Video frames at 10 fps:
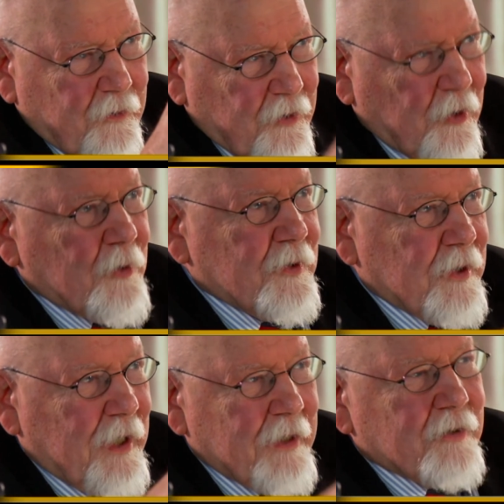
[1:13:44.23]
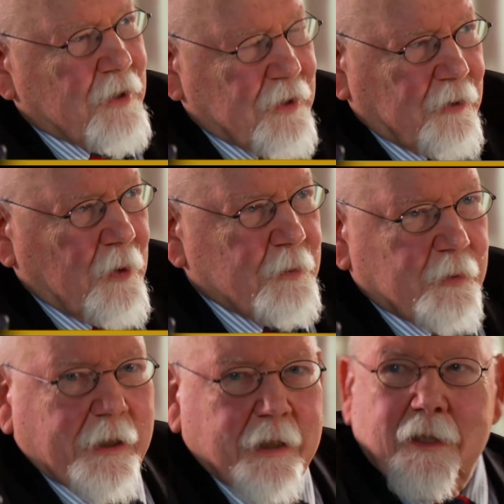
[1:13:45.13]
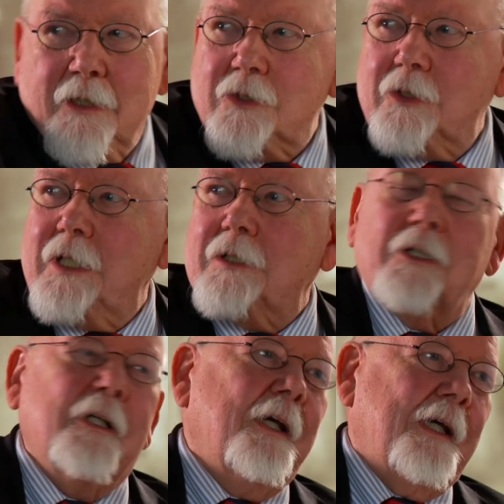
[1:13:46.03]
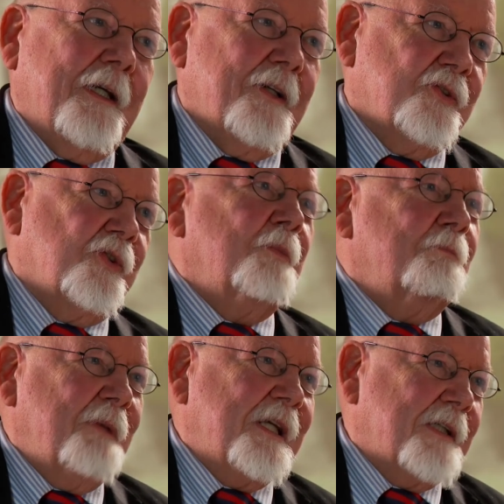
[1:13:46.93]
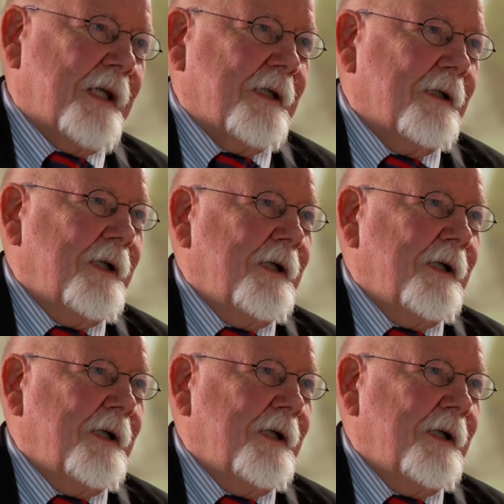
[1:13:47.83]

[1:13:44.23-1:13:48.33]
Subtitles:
those interest groups, we can get together in a Zoom meeting